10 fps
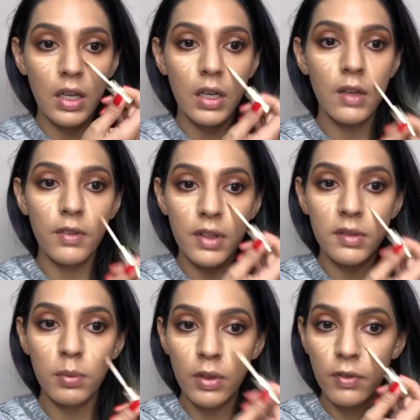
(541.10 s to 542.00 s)
If
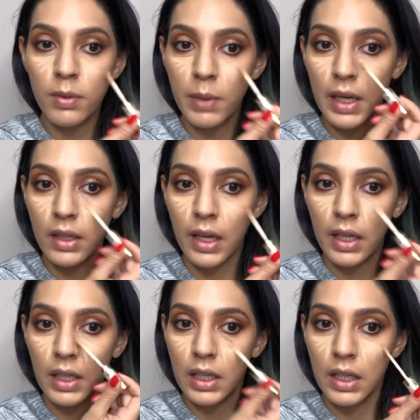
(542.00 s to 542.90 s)
this were from my
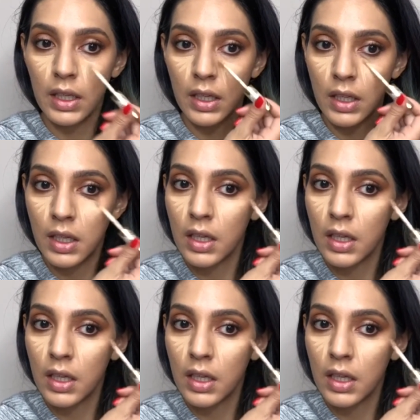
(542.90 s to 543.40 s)
client kit,